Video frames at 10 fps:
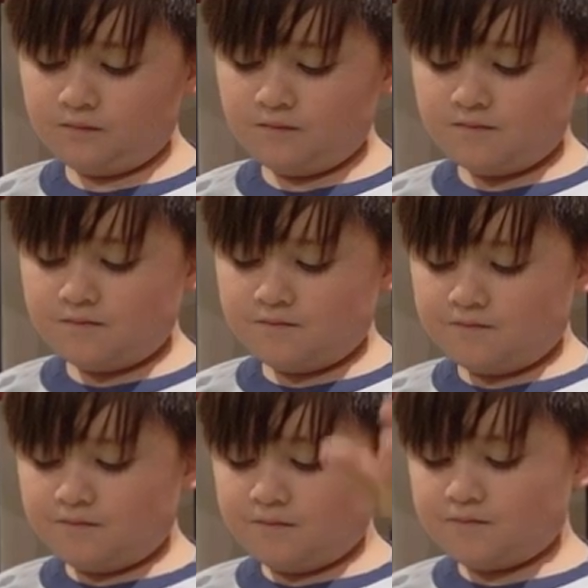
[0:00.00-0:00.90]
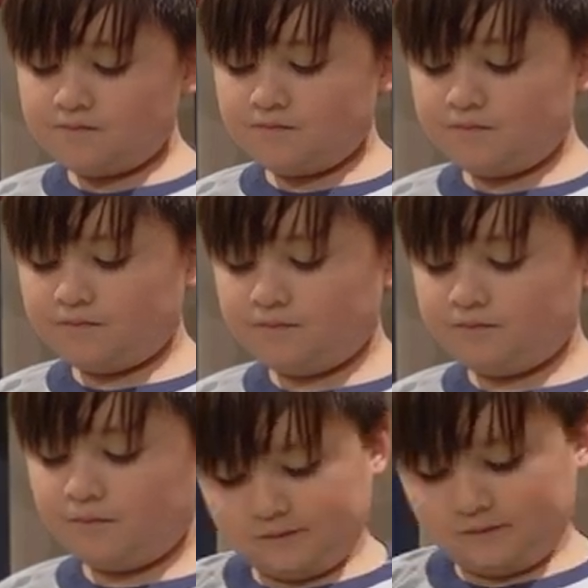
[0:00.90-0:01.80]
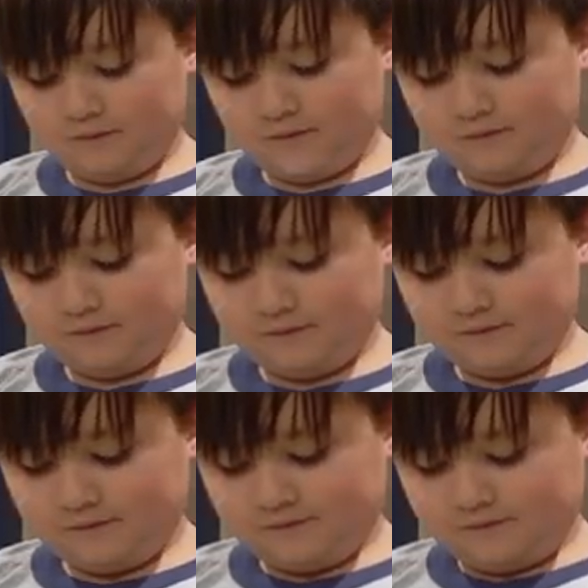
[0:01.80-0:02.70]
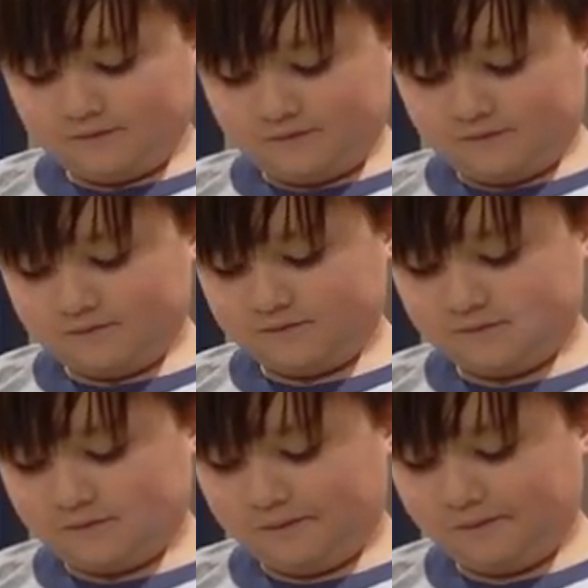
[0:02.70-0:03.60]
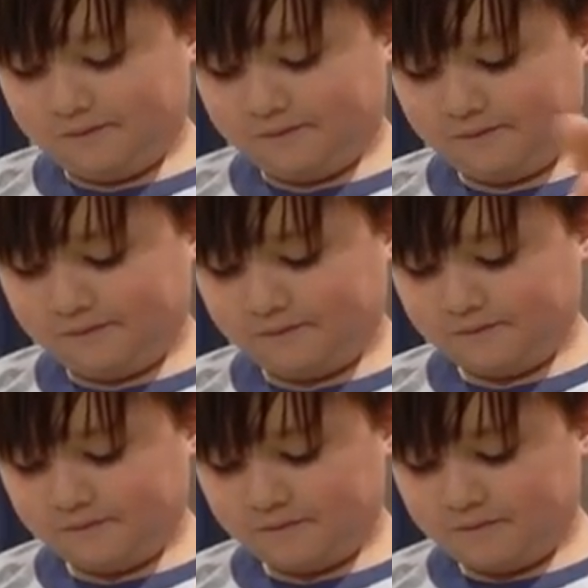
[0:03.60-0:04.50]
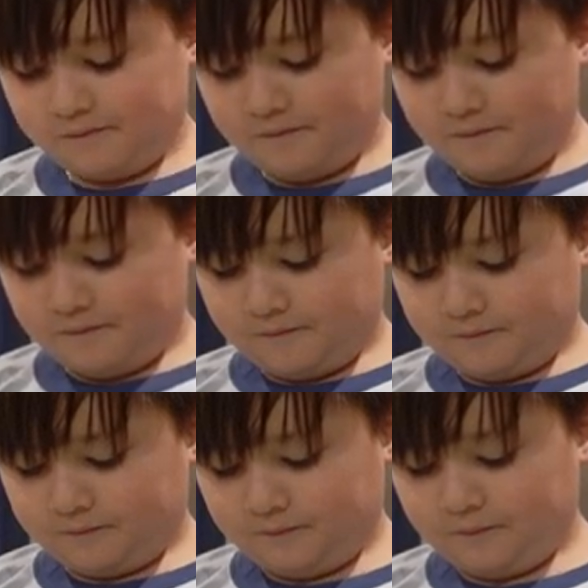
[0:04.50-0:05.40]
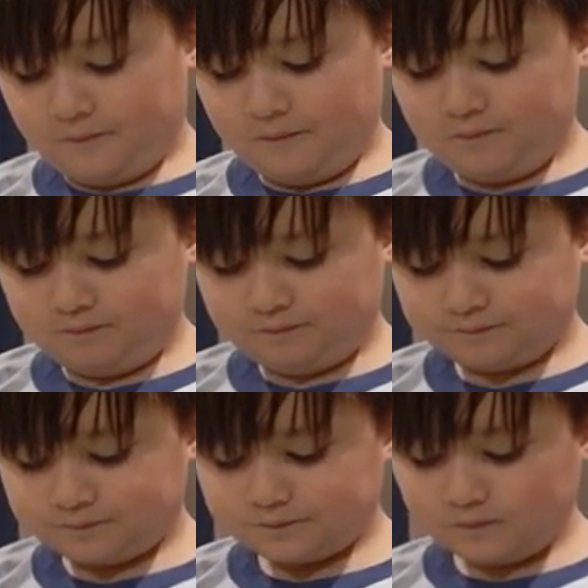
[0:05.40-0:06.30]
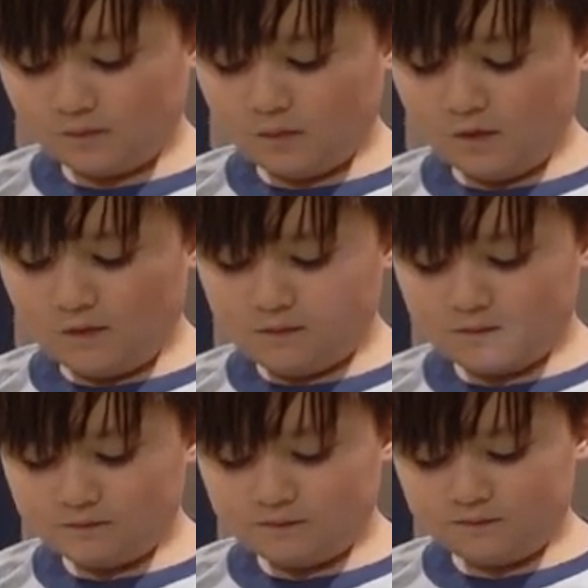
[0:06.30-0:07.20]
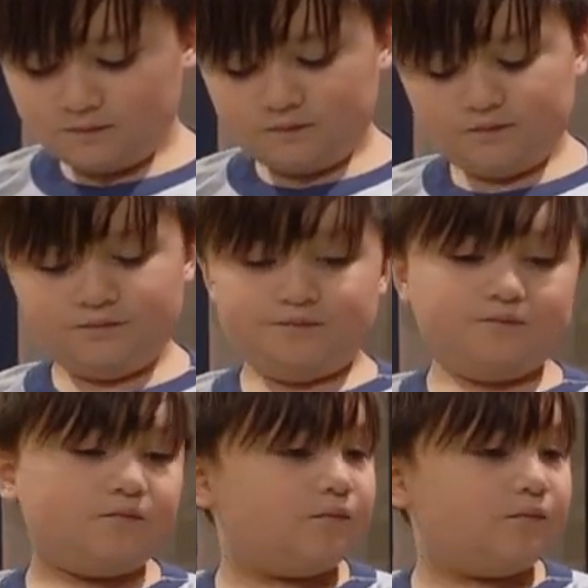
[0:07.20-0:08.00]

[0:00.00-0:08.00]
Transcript: (not speaking)